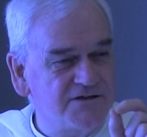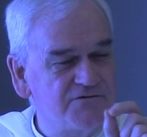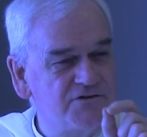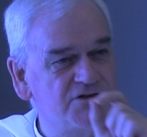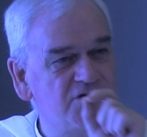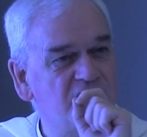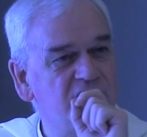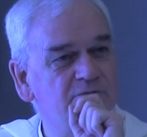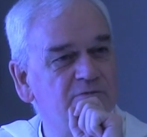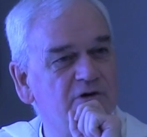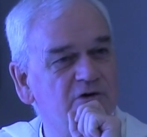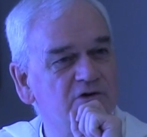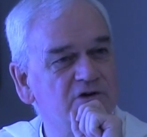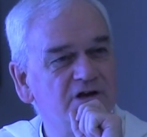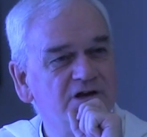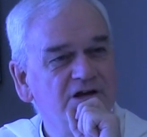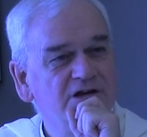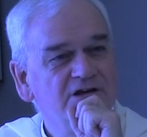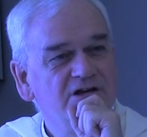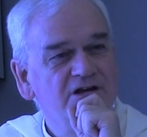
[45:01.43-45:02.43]
If you talk about
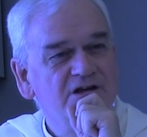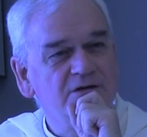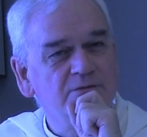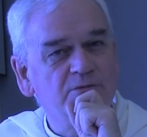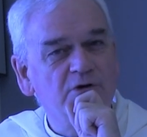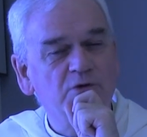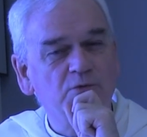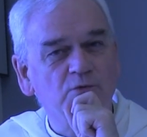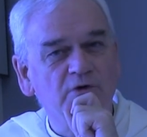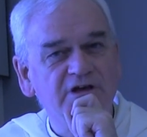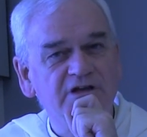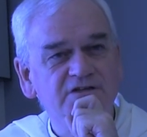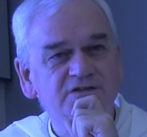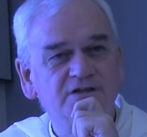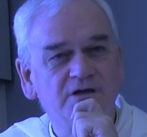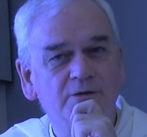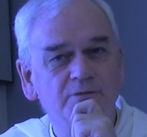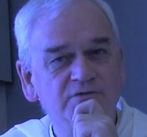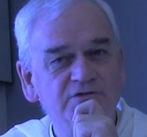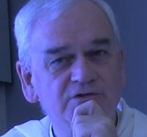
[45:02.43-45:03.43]
in what way is
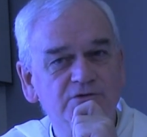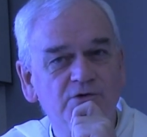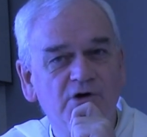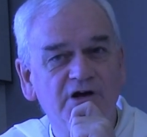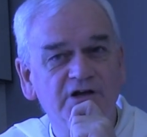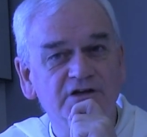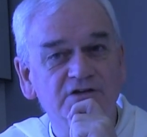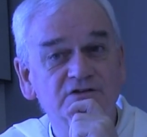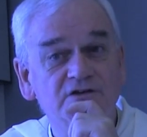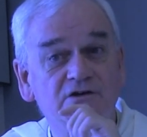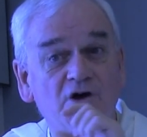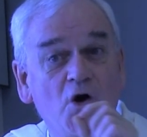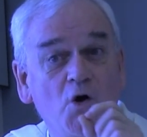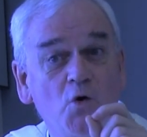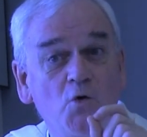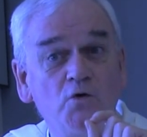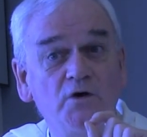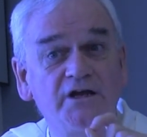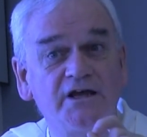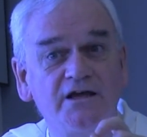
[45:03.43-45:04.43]
Thomas Aquinas
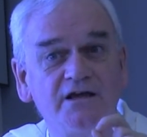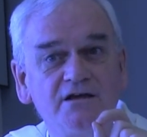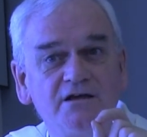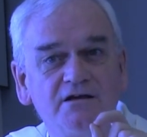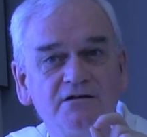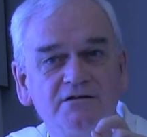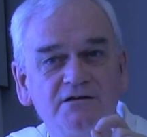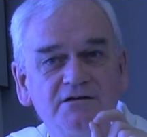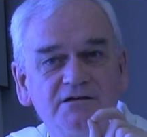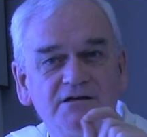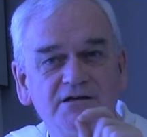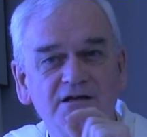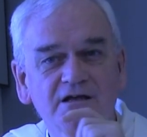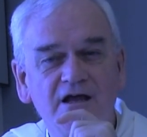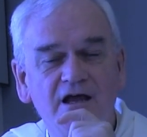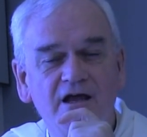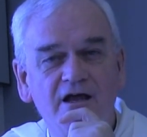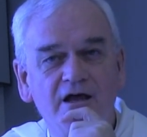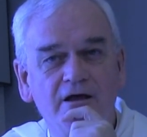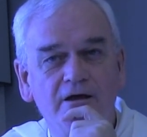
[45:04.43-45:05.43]
holy,
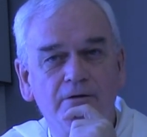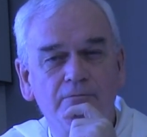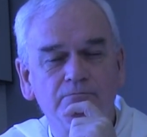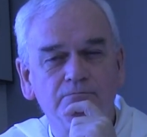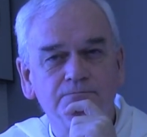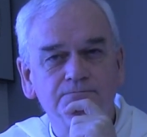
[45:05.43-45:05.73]
that's